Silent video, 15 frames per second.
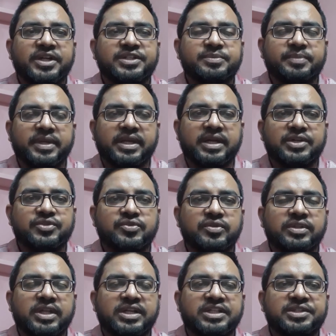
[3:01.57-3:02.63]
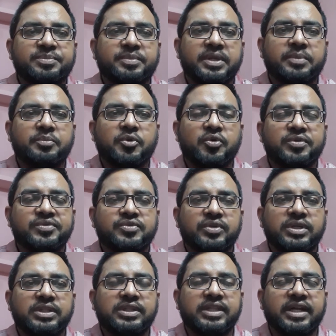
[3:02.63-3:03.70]
its precursor, that is
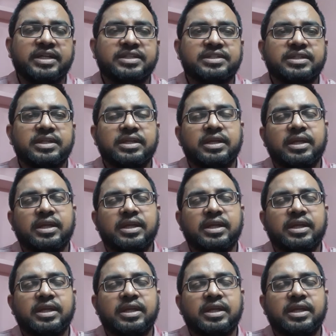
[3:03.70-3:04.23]
preproinsulin, that is